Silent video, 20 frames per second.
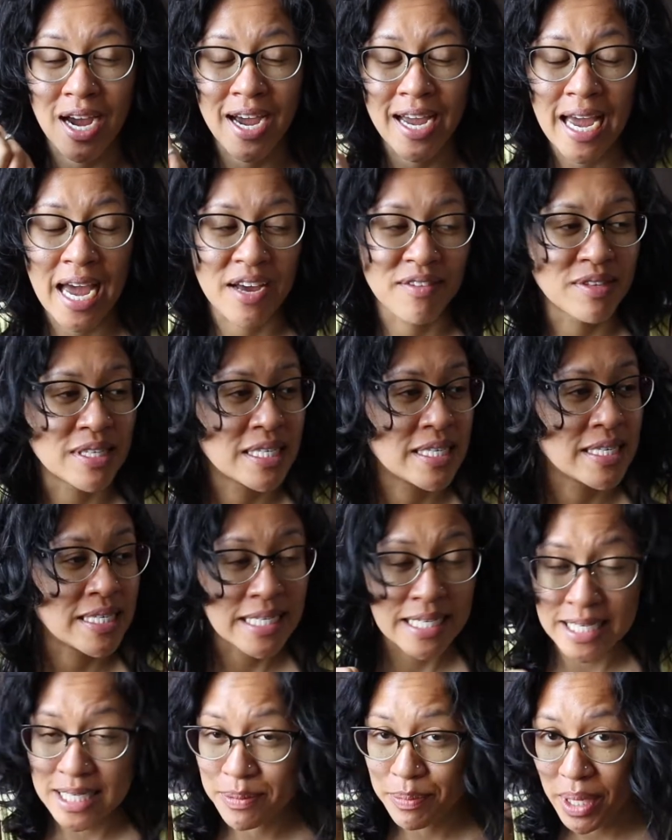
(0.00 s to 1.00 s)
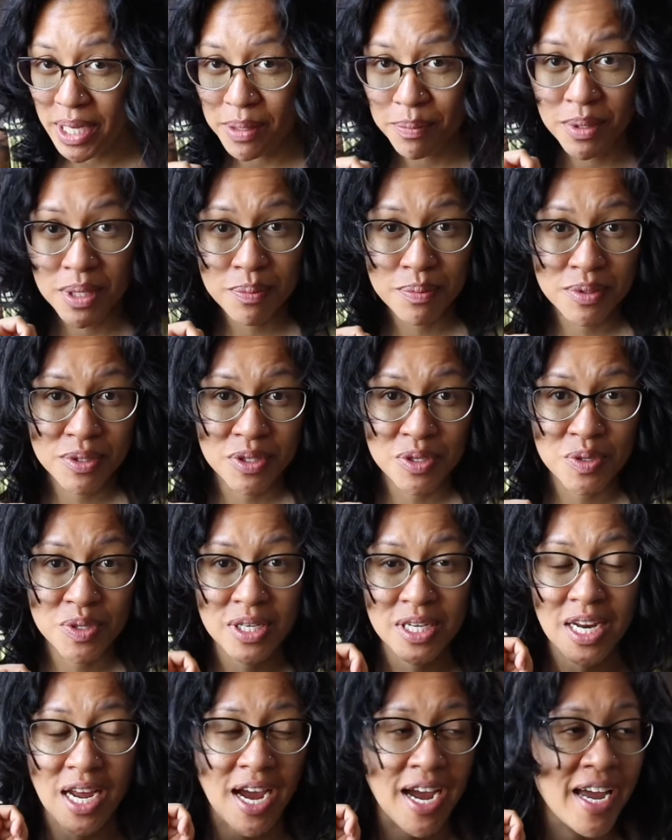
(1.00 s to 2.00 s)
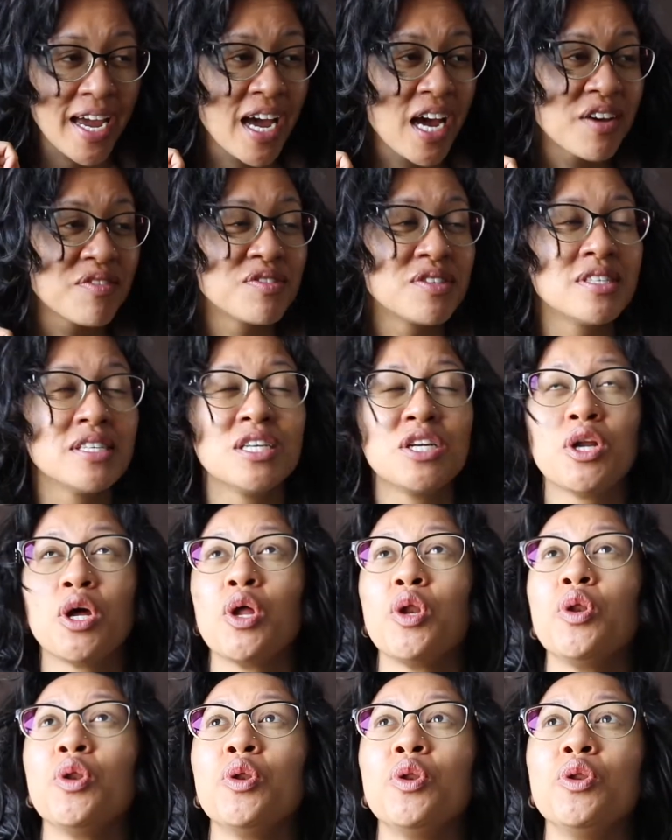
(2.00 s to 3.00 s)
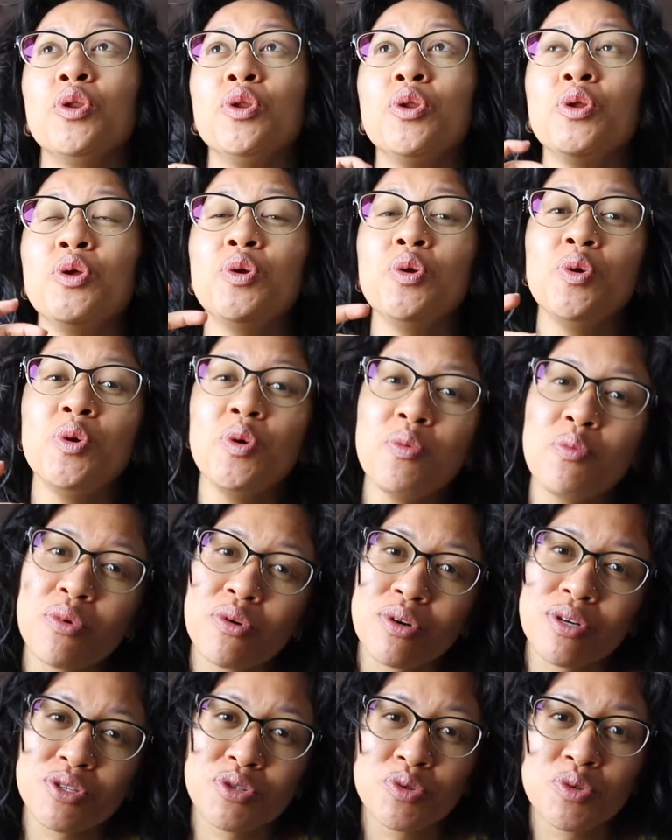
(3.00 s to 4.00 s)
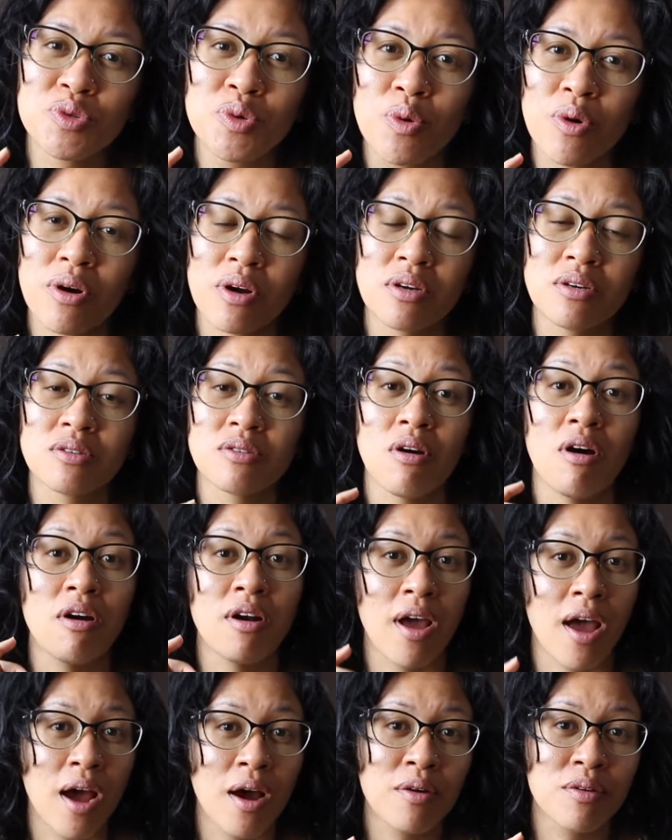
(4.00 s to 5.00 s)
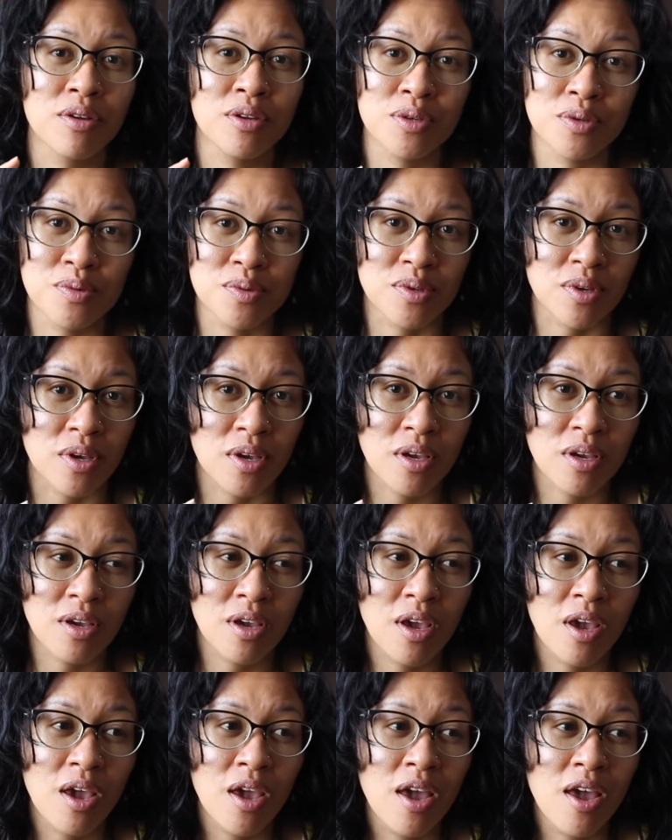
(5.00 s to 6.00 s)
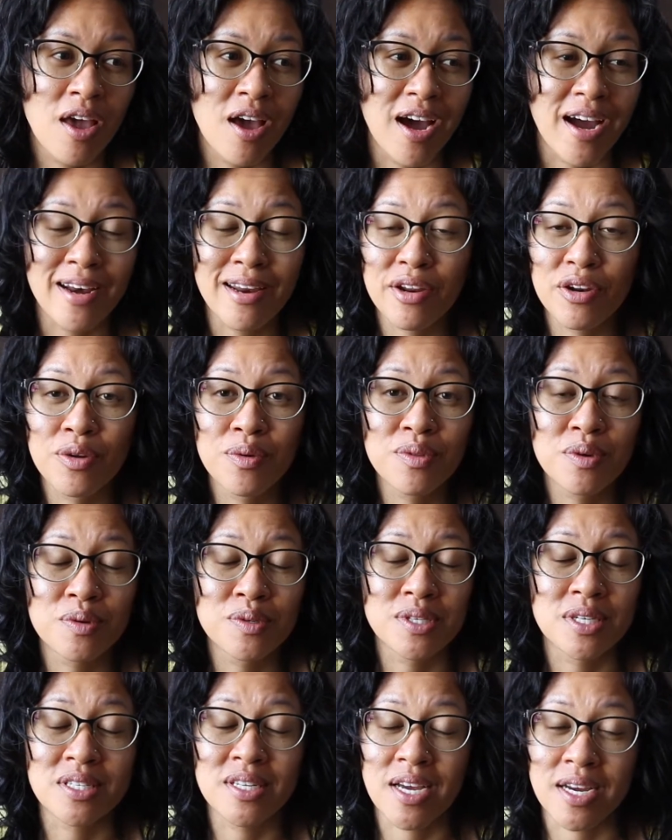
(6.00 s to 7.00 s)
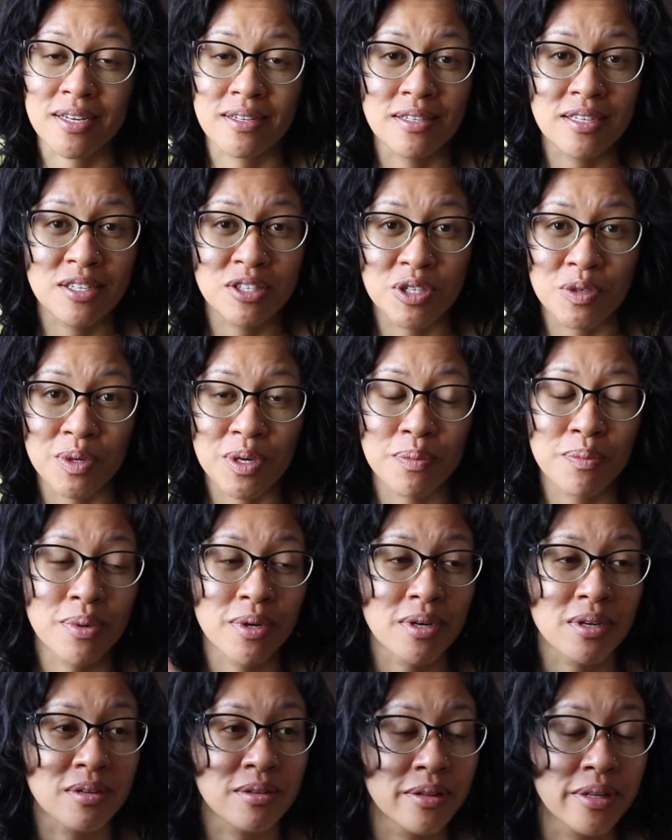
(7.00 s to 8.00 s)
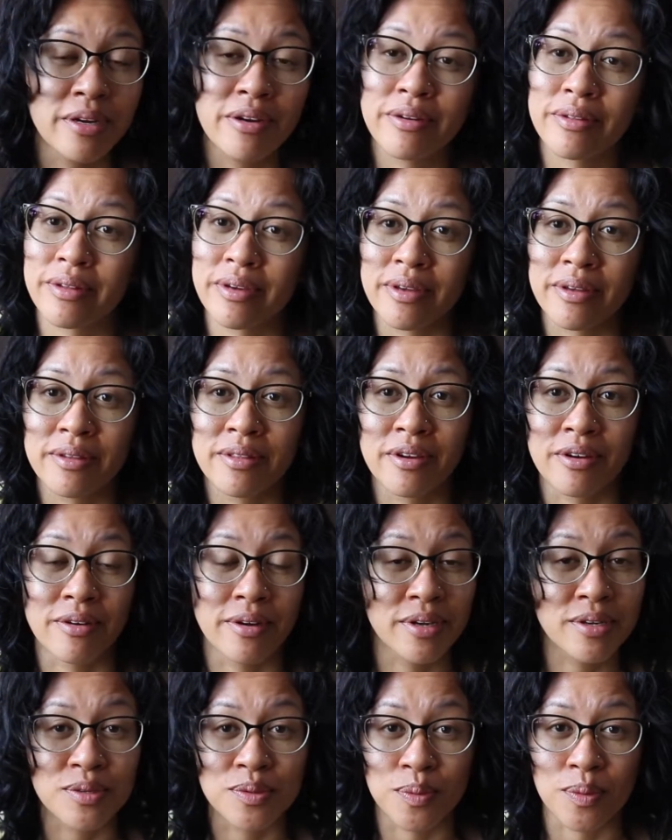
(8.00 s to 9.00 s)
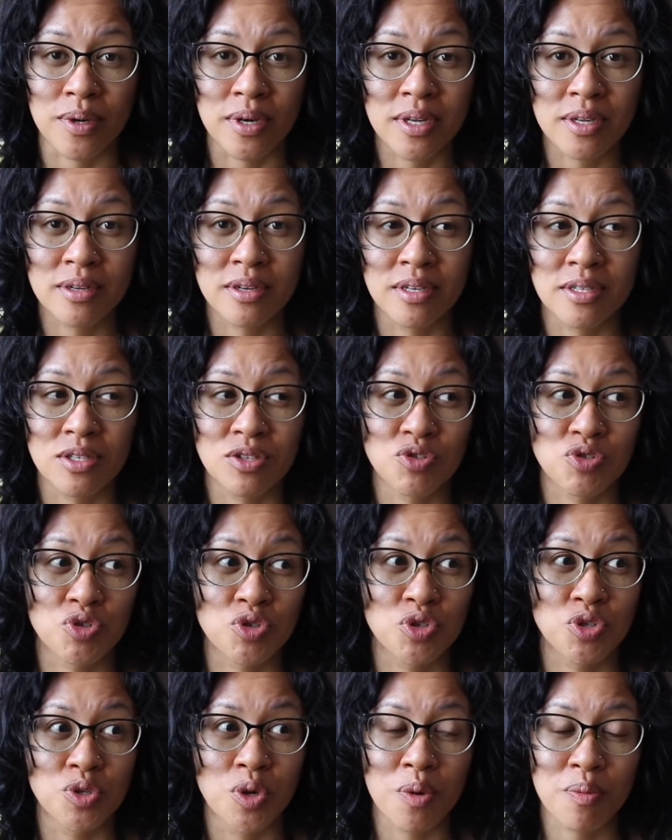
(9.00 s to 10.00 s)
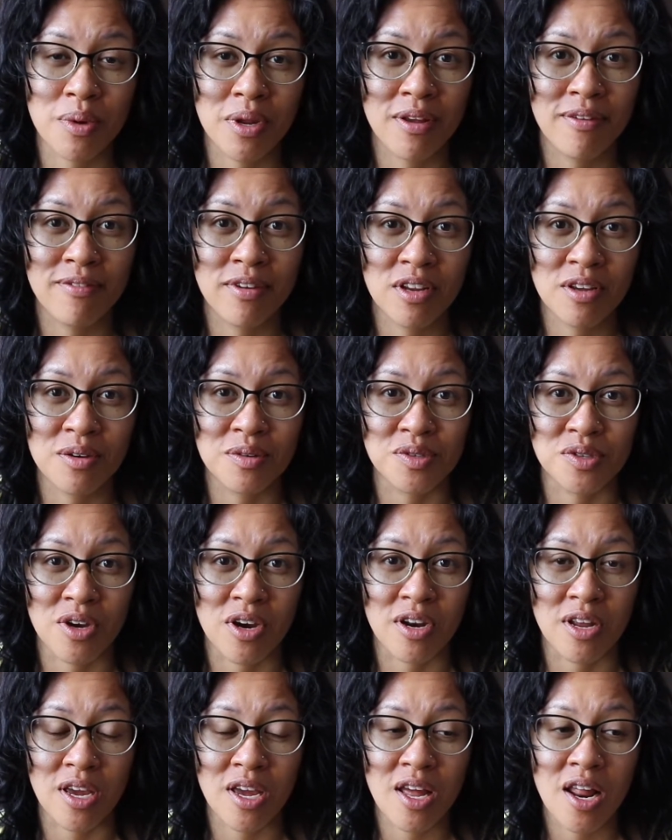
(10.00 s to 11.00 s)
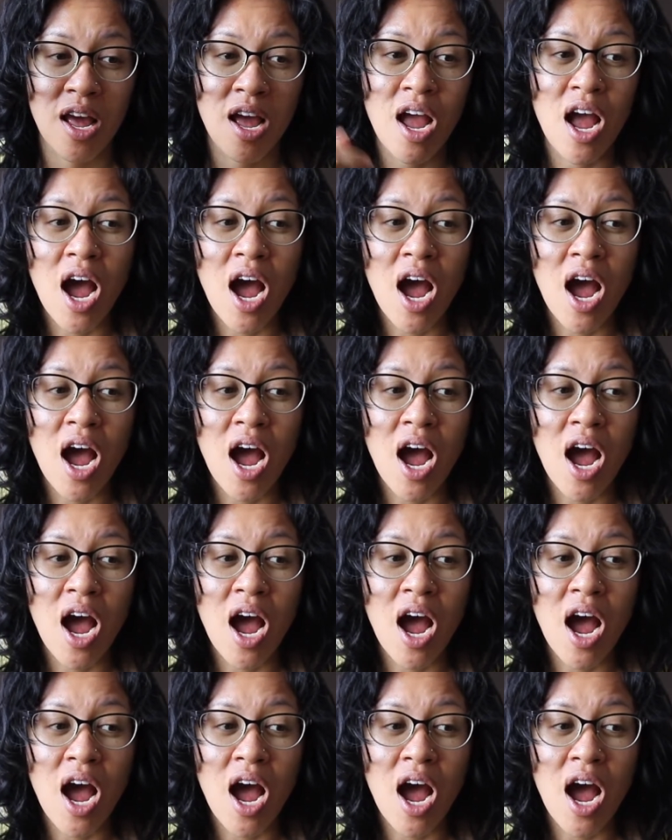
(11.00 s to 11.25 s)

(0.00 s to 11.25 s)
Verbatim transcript: I have seen many people use it. I have seen numerous tutorials on how to use it. I didn't know there was a technique to it, but it, clearly there is one because there's so many videos on it.